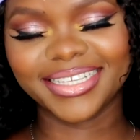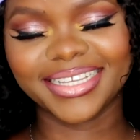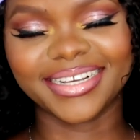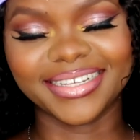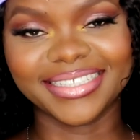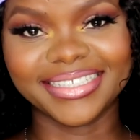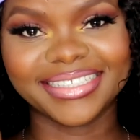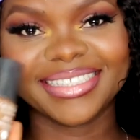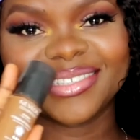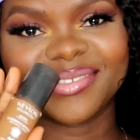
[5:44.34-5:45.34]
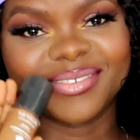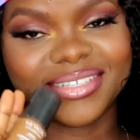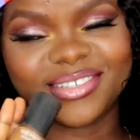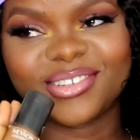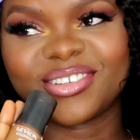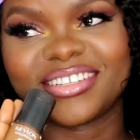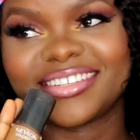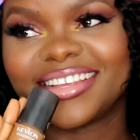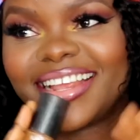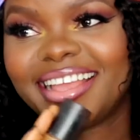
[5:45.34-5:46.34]
Guys, this foundation,
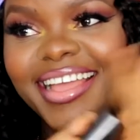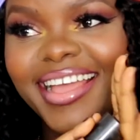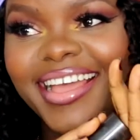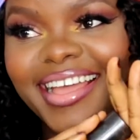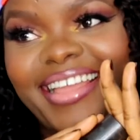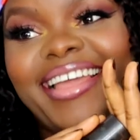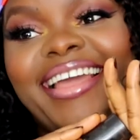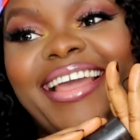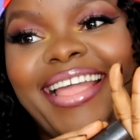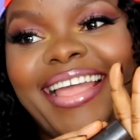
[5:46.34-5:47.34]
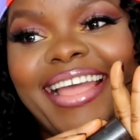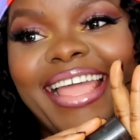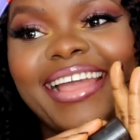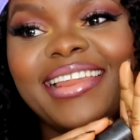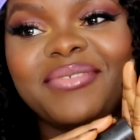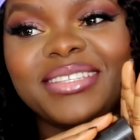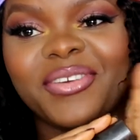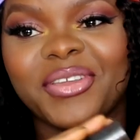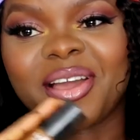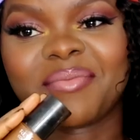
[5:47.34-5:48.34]
I can't even tell
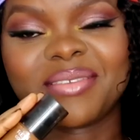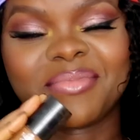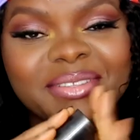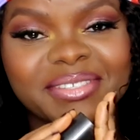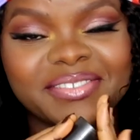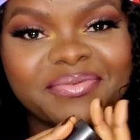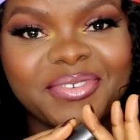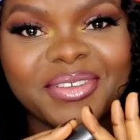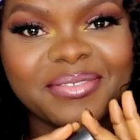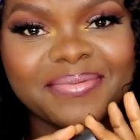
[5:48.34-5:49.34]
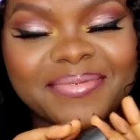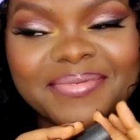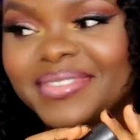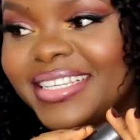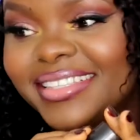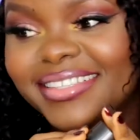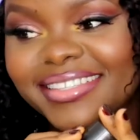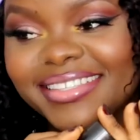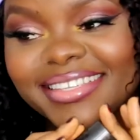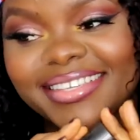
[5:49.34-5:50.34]
you how many bottles I've gone through.
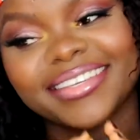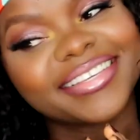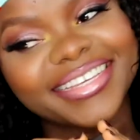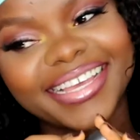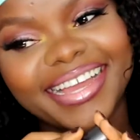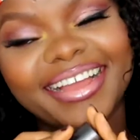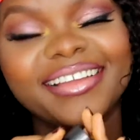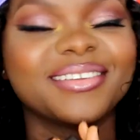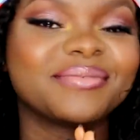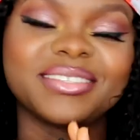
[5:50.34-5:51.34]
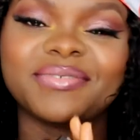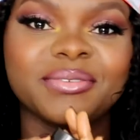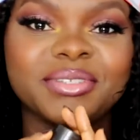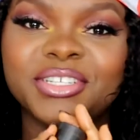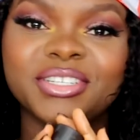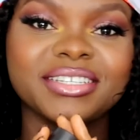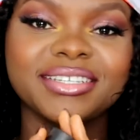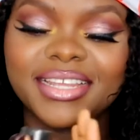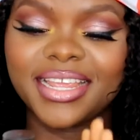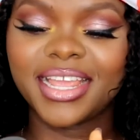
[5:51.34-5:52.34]
I love this foundation.
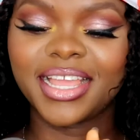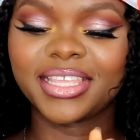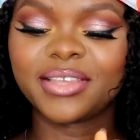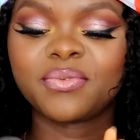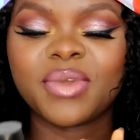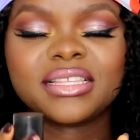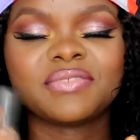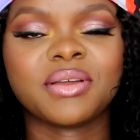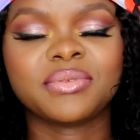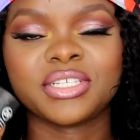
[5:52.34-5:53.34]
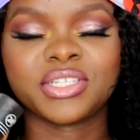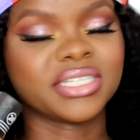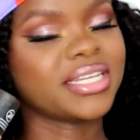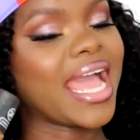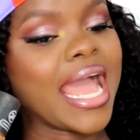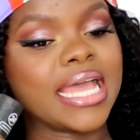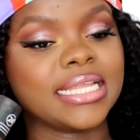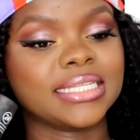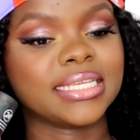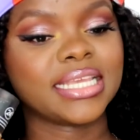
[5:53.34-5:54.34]
You'd wear this foundation
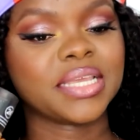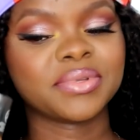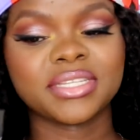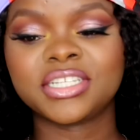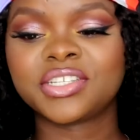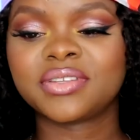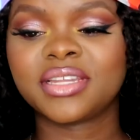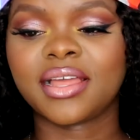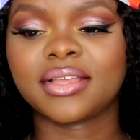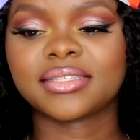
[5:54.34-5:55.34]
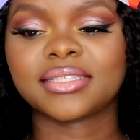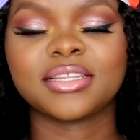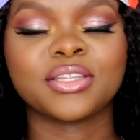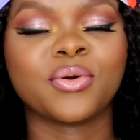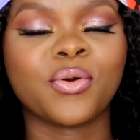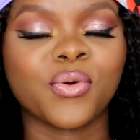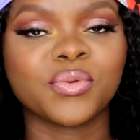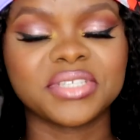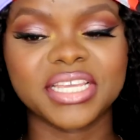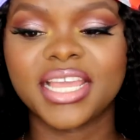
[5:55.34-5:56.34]
and it would literally last the
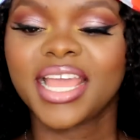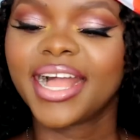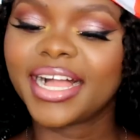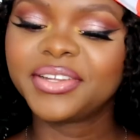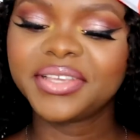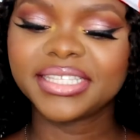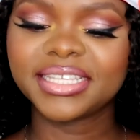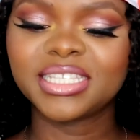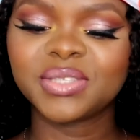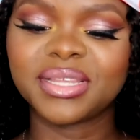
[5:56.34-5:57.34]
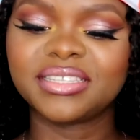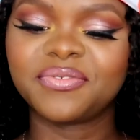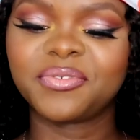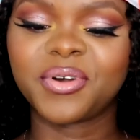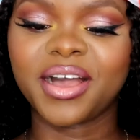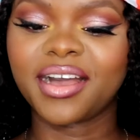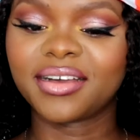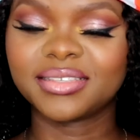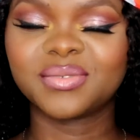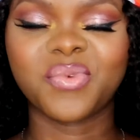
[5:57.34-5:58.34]
whole day. I know it says 24
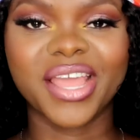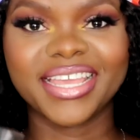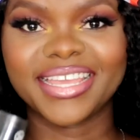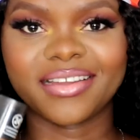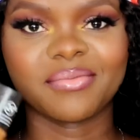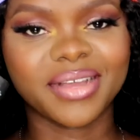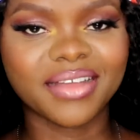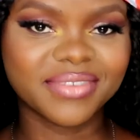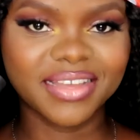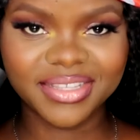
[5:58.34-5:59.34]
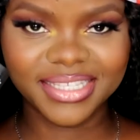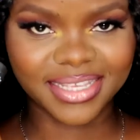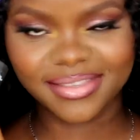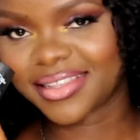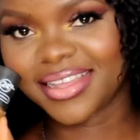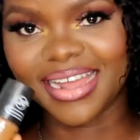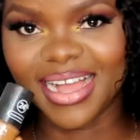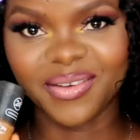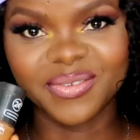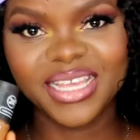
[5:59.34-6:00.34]
hours wear here, but I've never tested that
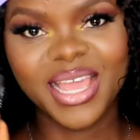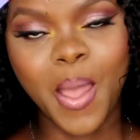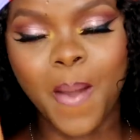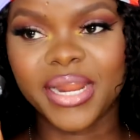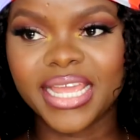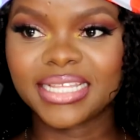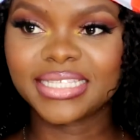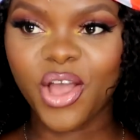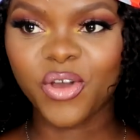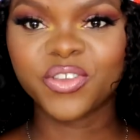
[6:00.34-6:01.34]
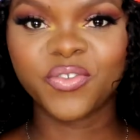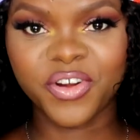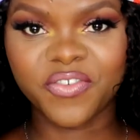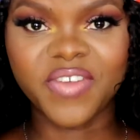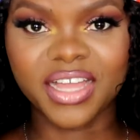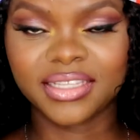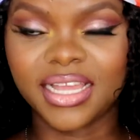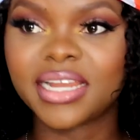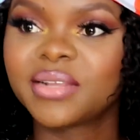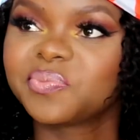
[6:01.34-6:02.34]
out, but I can tell you for a fact that